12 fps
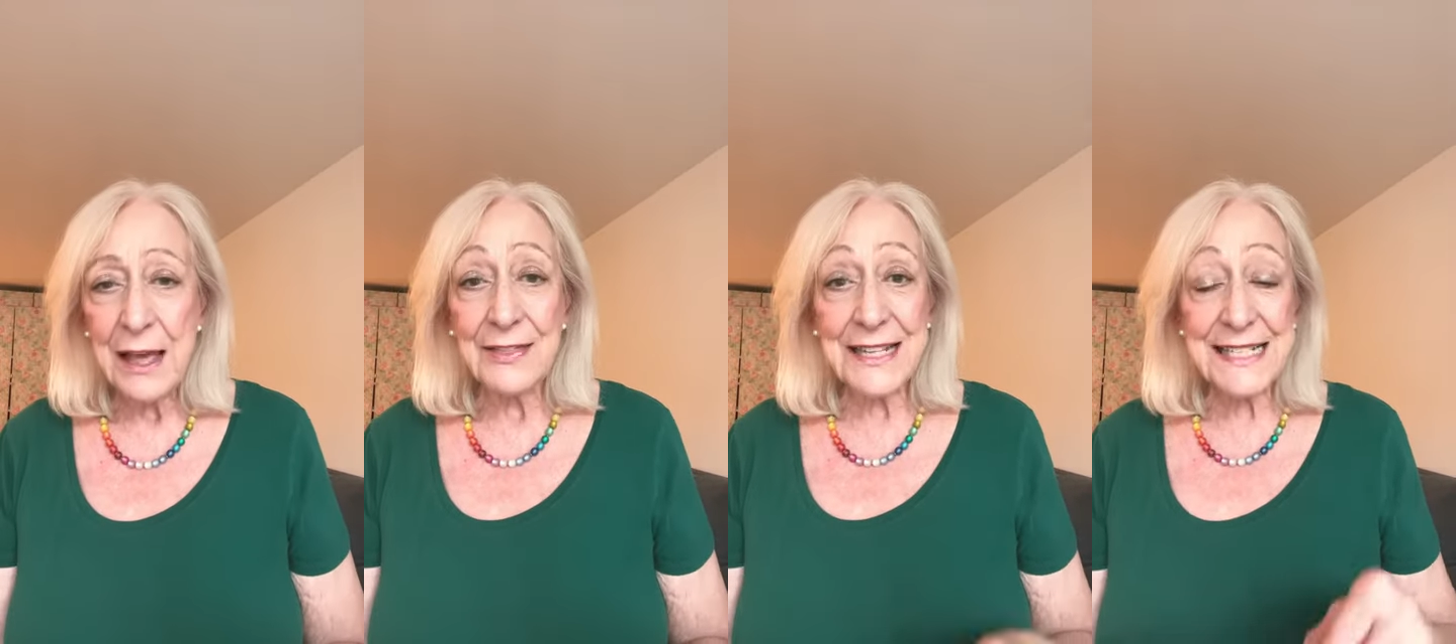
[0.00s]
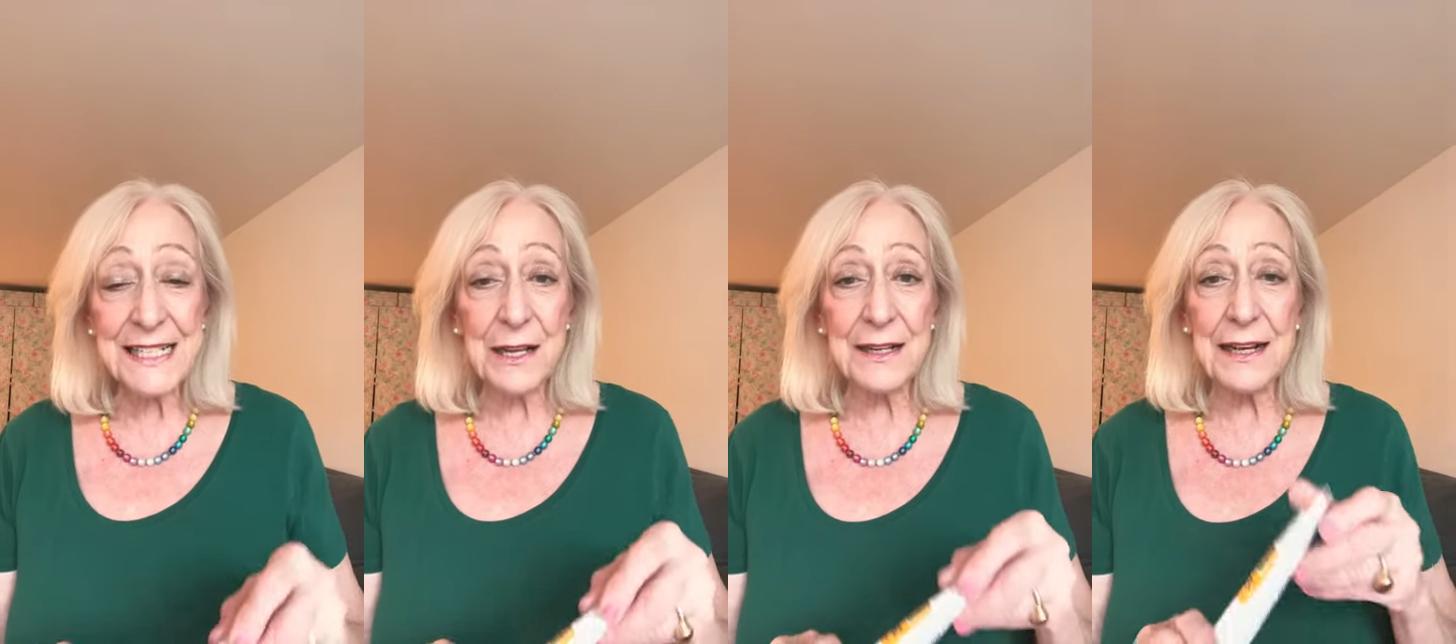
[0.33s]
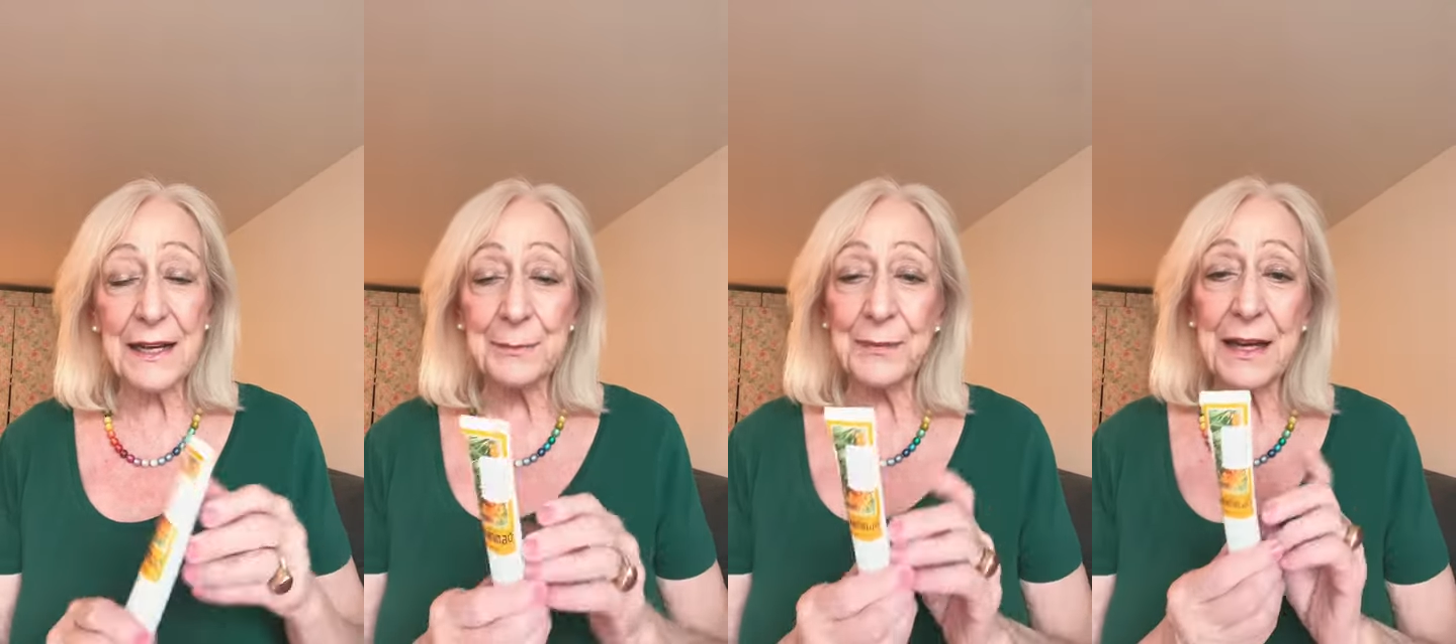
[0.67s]
This is a,
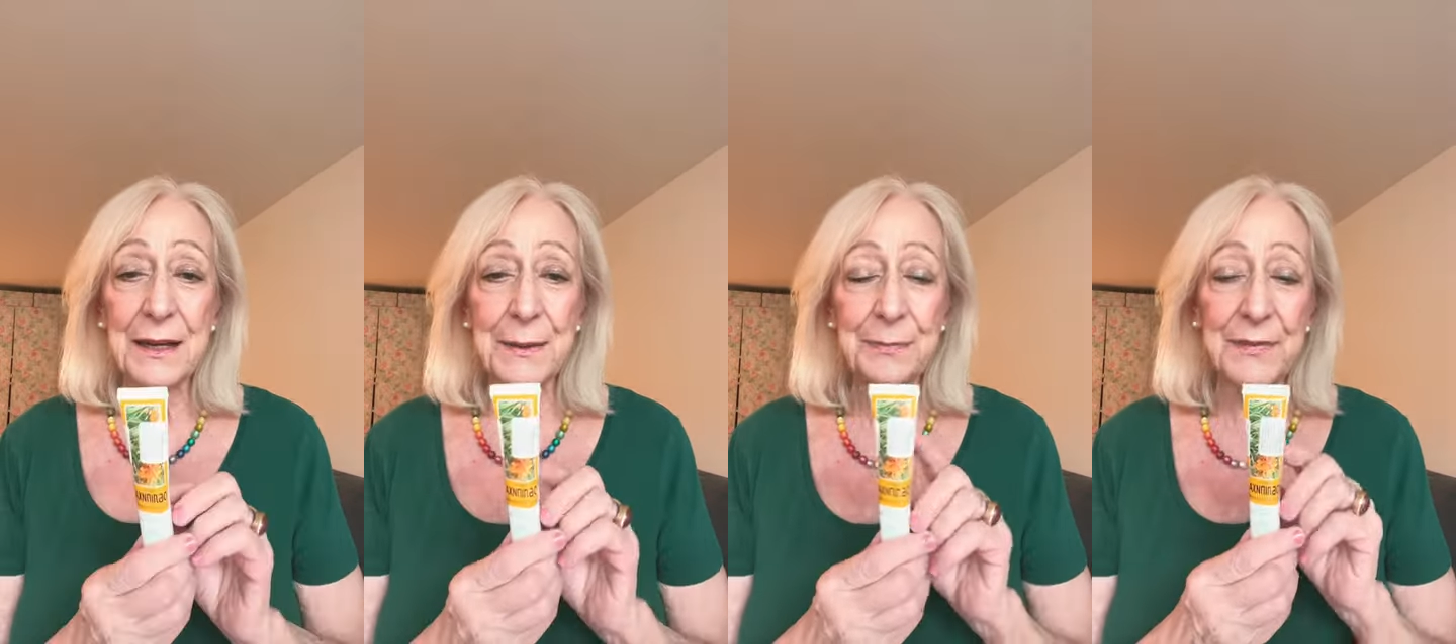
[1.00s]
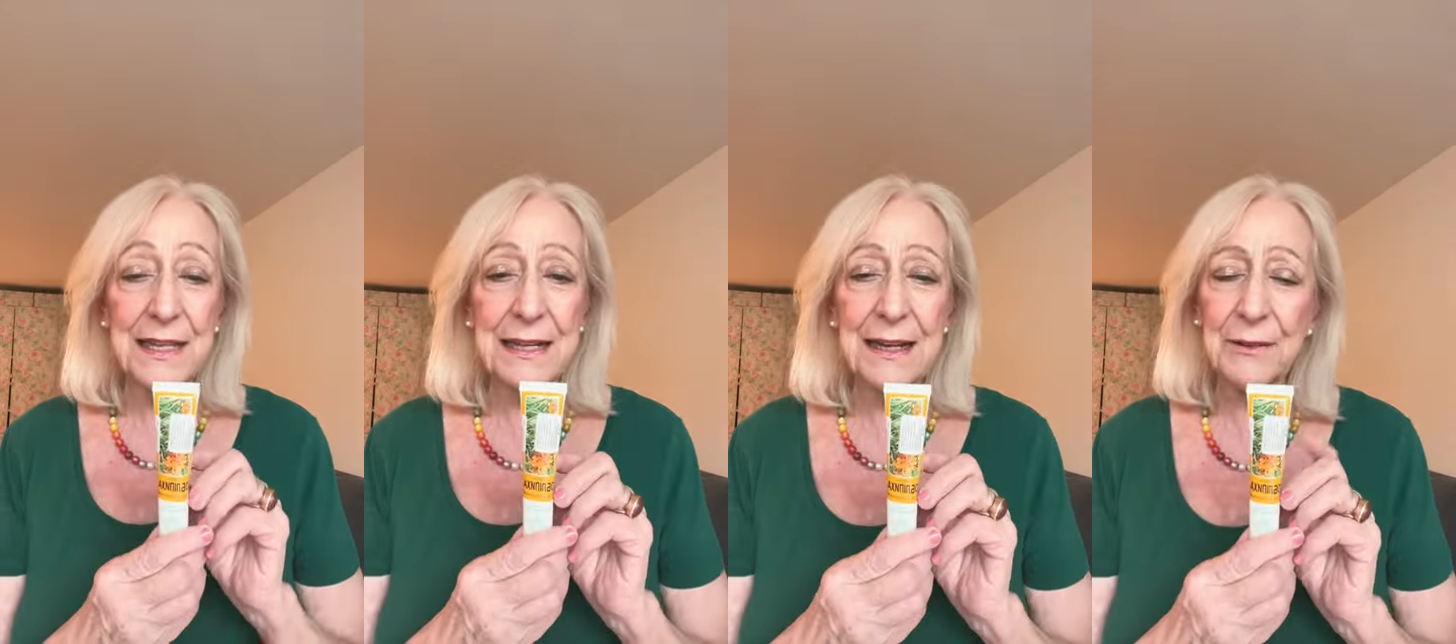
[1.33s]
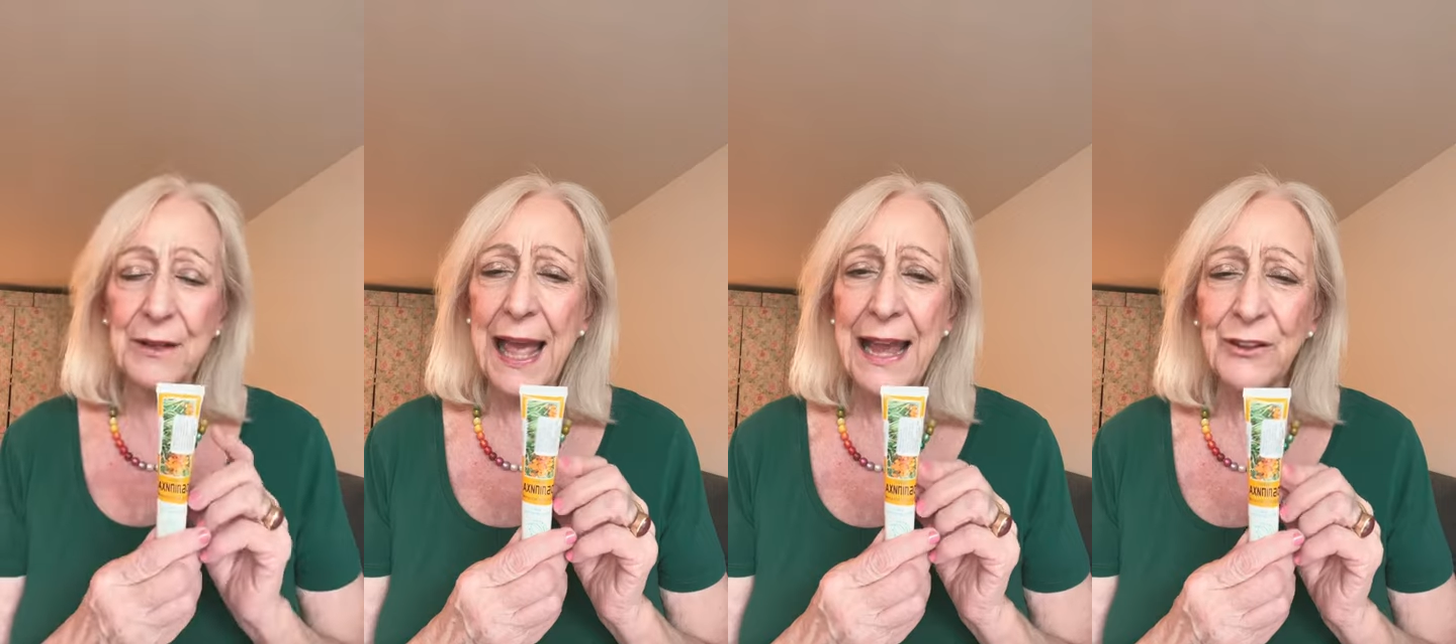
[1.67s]
um, um,
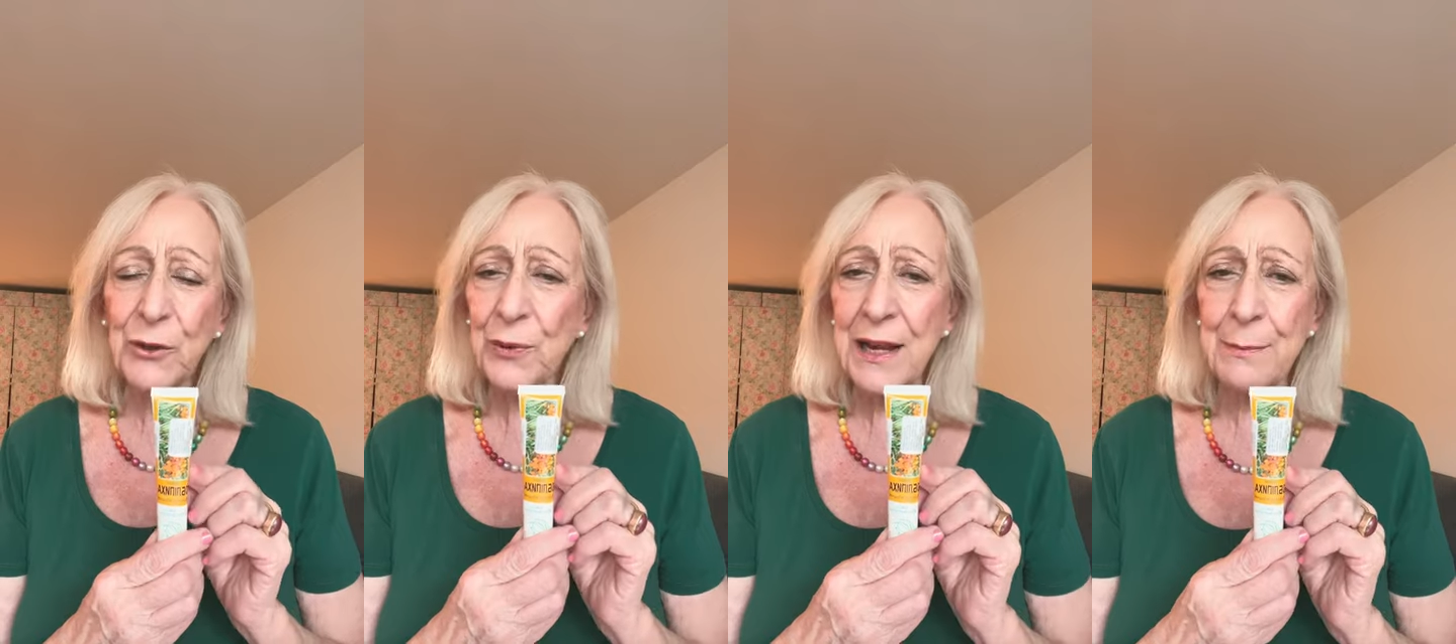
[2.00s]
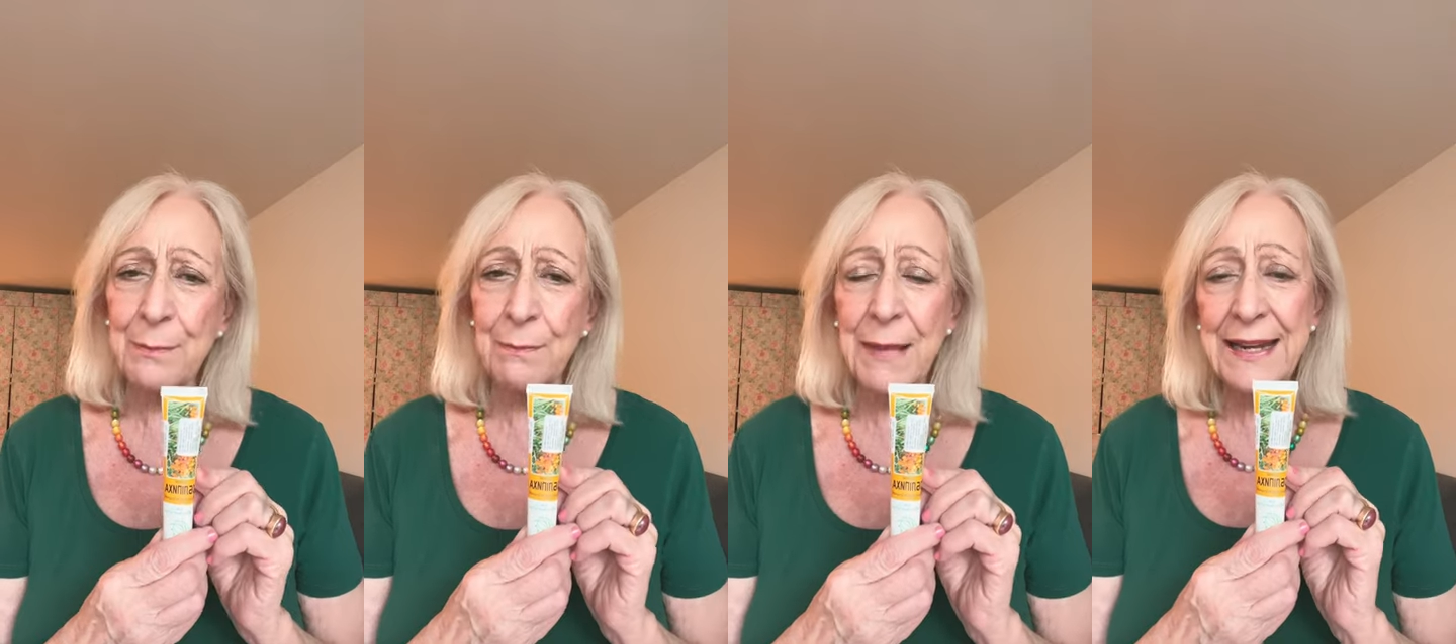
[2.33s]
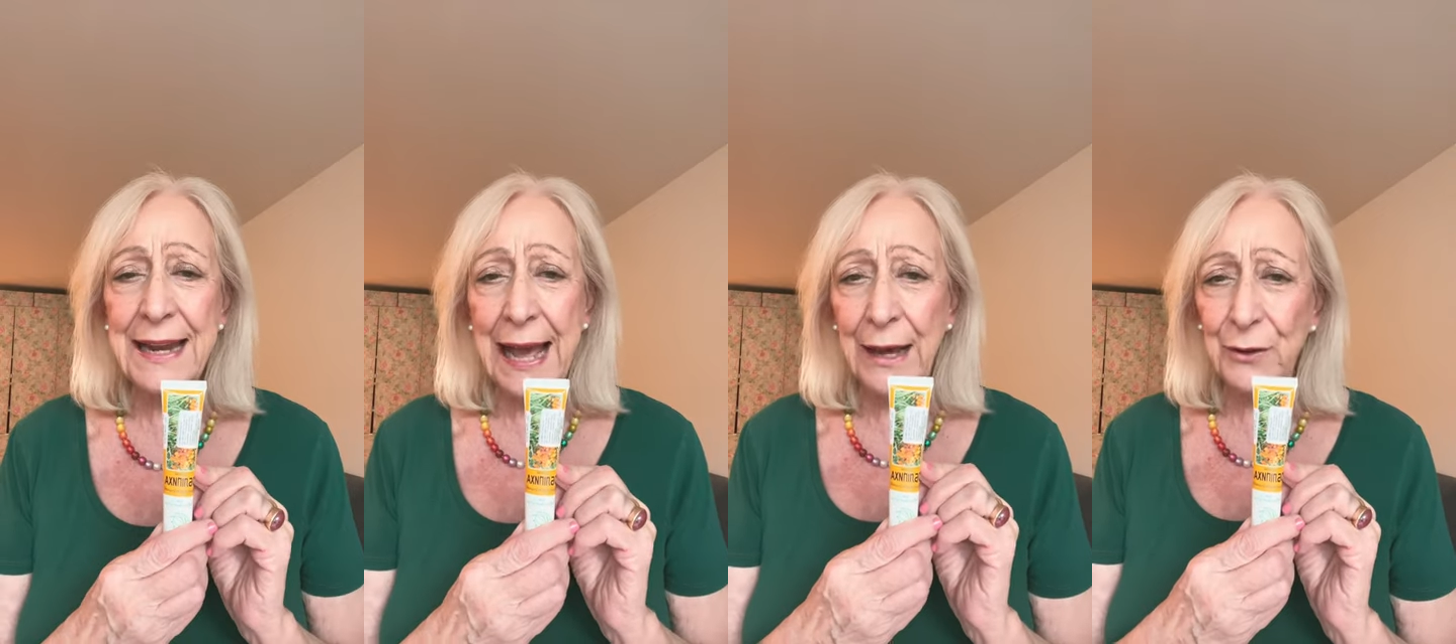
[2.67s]
a hand cream made
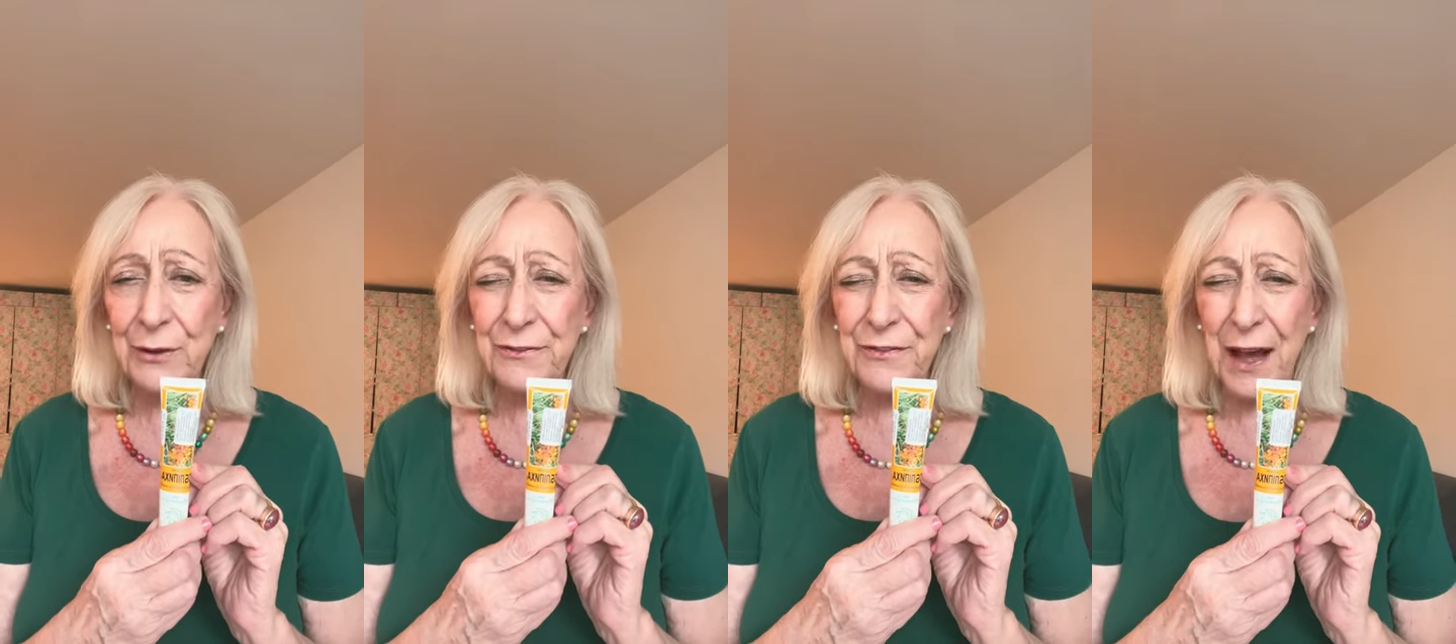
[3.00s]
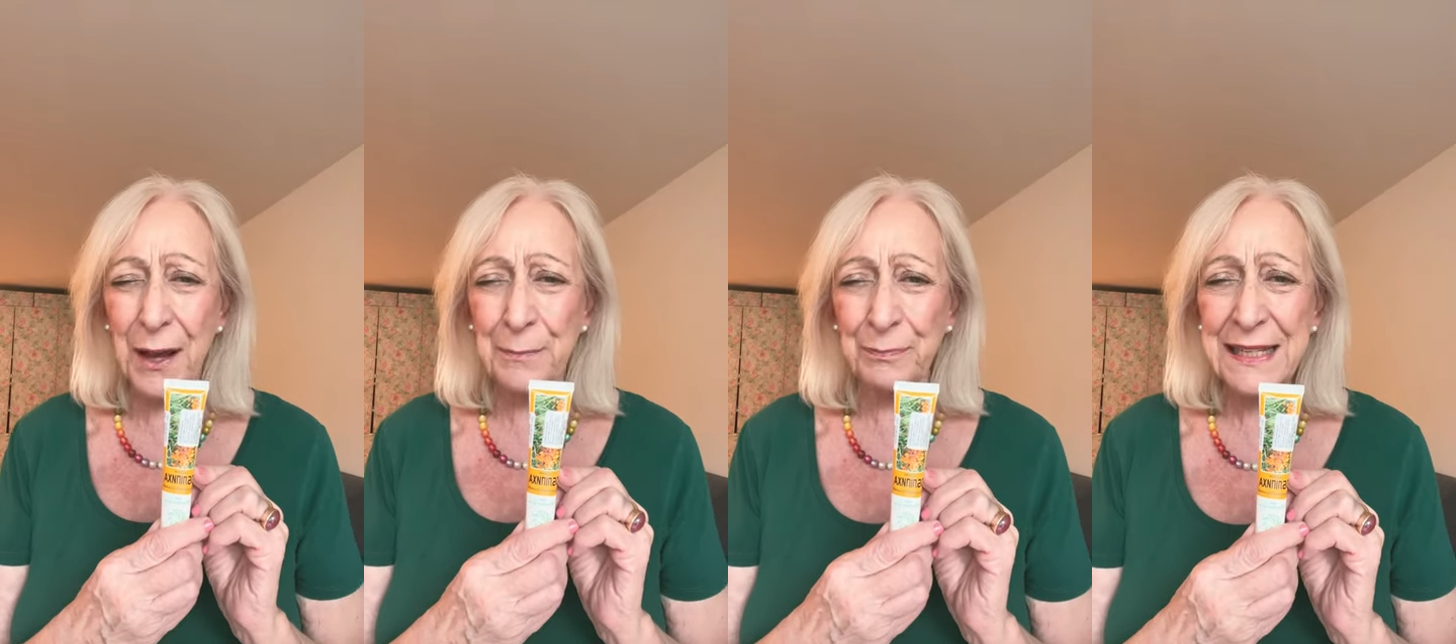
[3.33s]
out of um,